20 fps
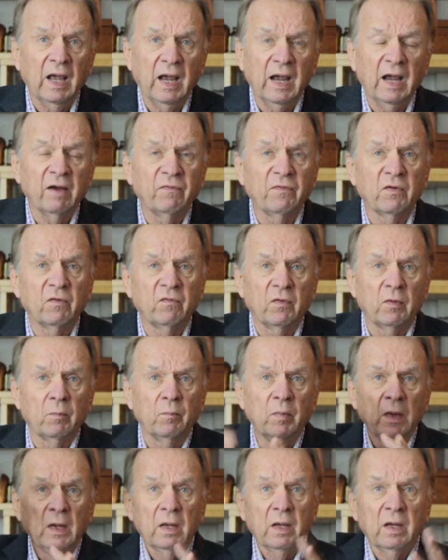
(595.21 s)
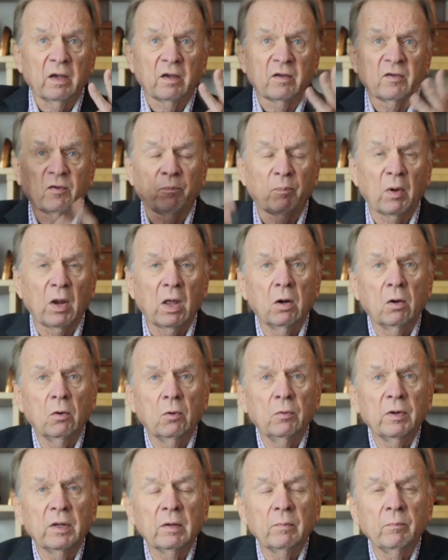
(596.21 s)
half of them
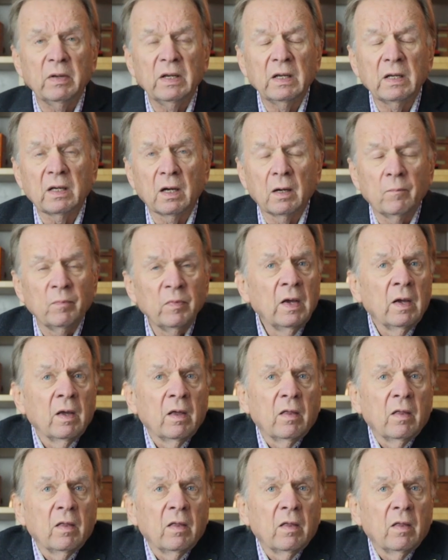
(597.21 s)
explode and become,